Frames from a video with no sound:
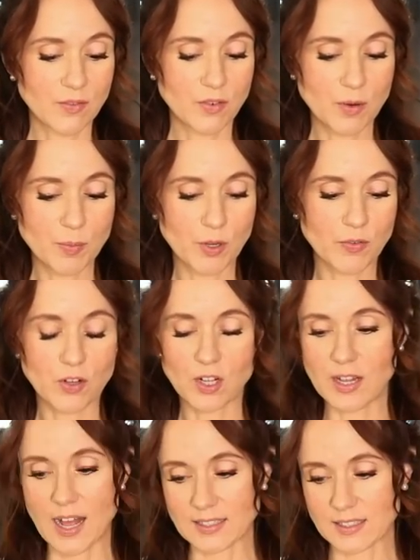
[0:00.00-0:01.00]
very beautiful
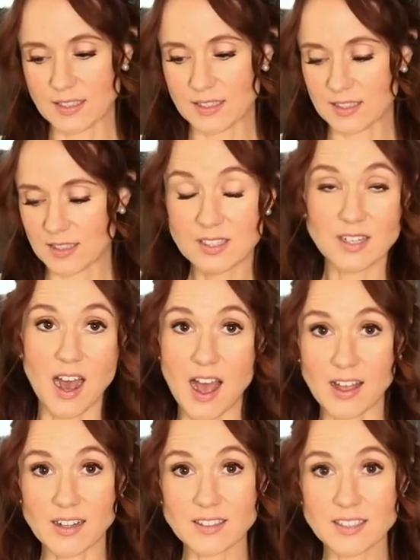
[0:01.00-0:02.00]
classic
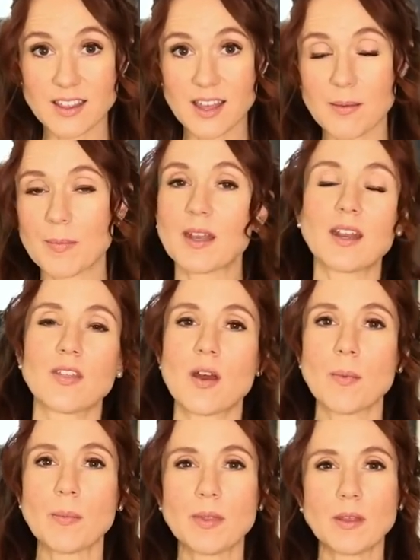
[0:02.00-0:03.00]
style to them, and I
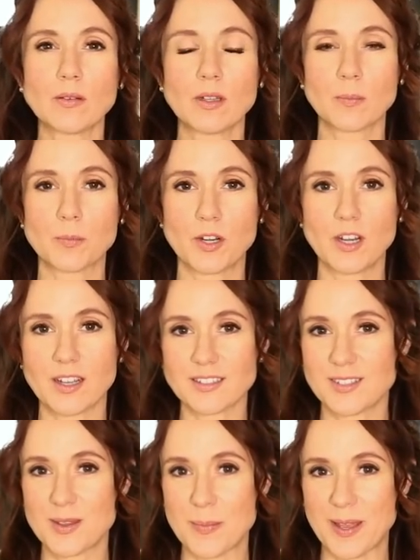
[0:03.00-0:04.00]
thought maybe they would look pretty
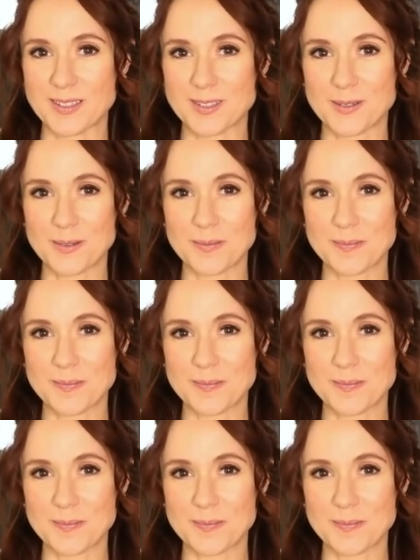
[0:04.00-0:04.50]
next to the mantle.